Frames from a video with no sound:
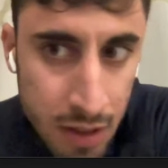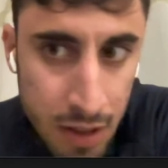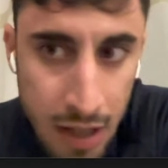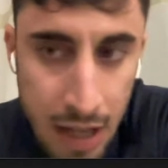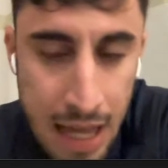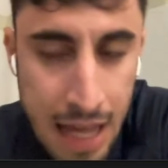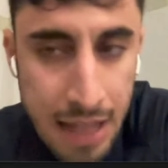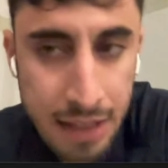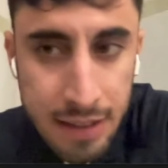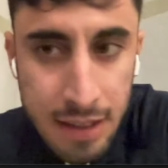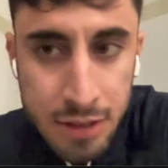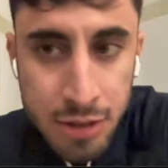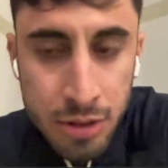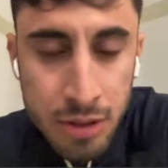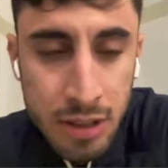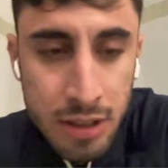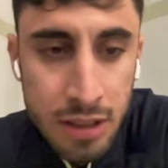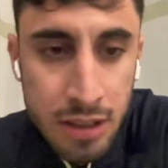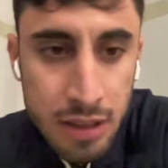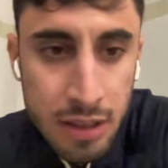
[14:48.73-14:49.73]
And as you
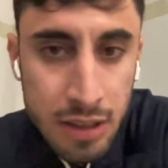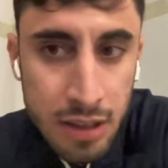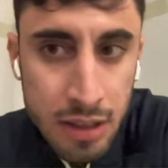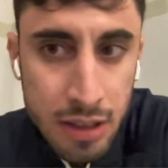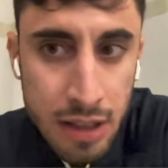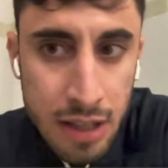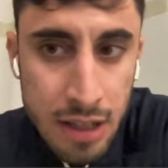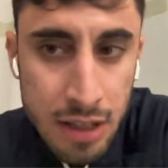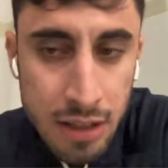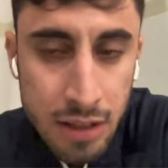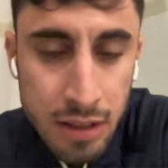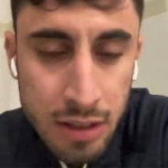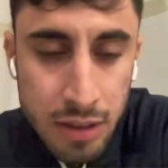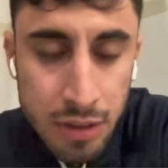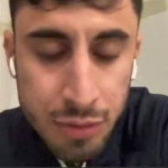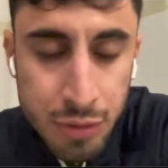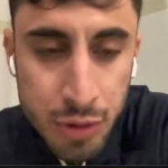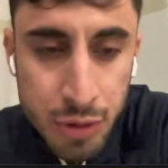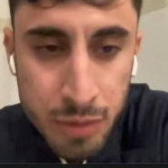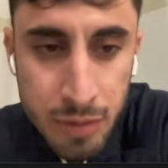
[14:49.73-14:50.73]
can,
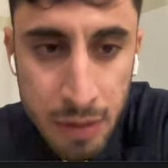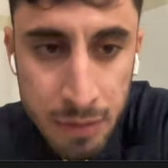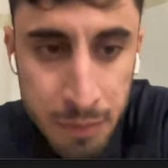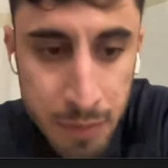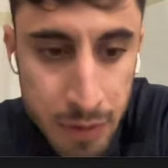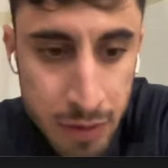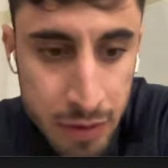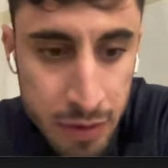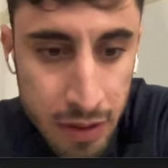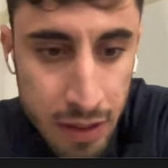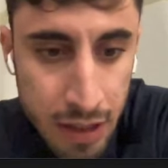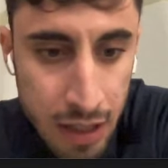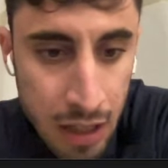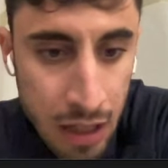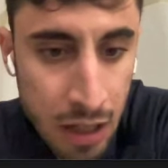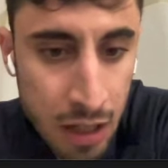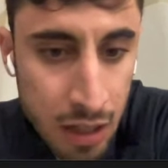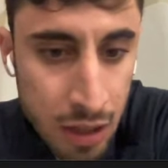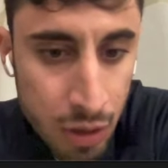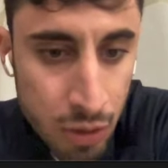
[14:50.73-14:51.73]
if you remember,
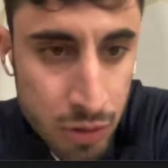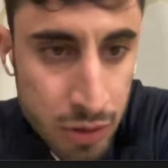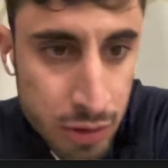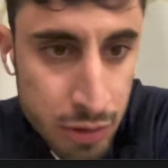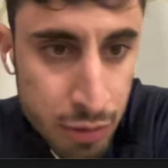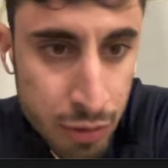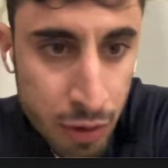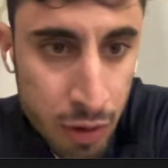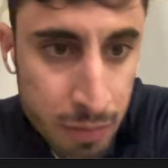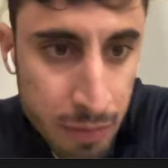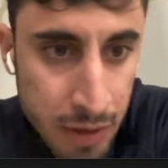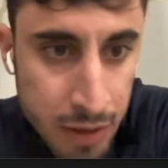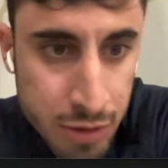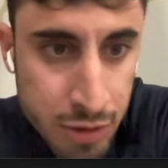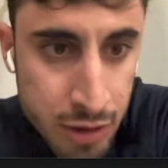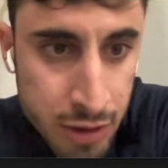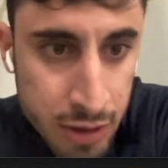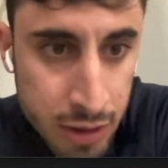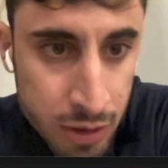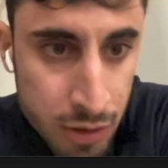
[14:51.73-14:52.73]
only the vault manager
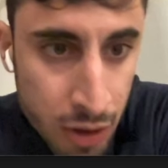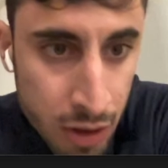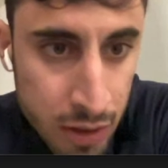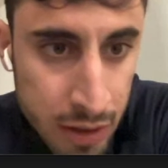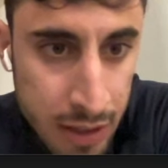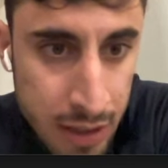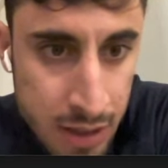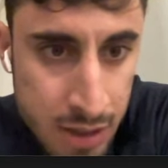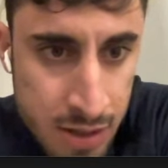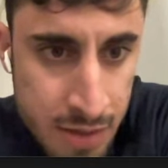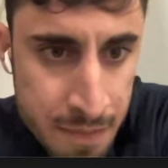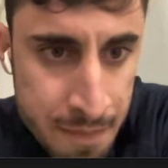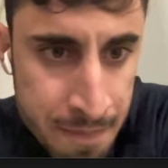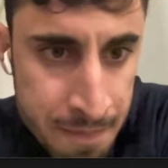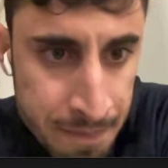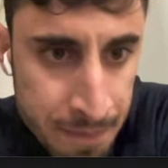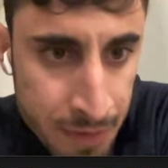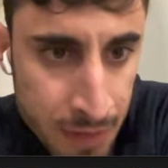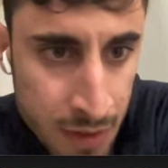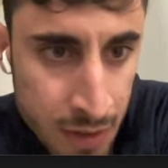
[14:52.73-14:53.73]
can call
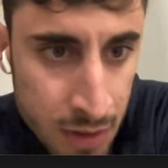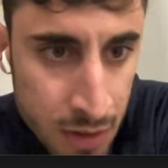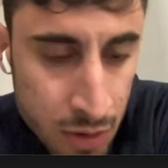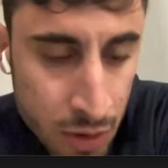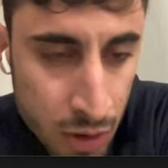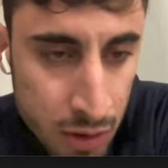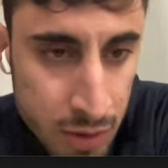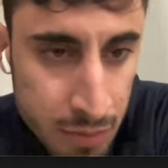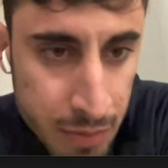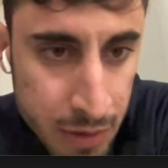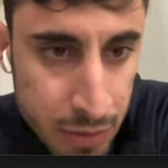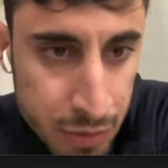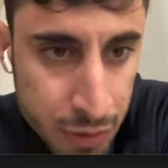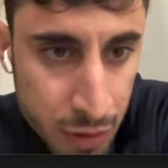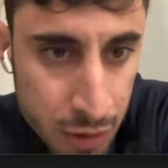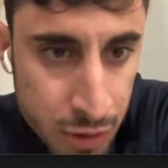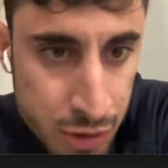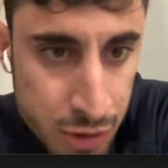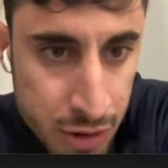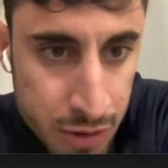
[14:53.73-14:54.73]
the mint
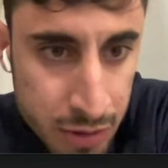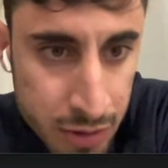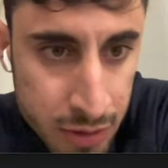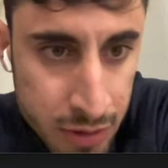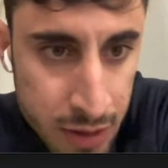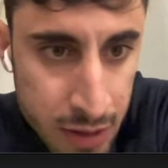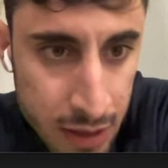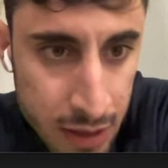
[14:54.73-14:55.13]
function.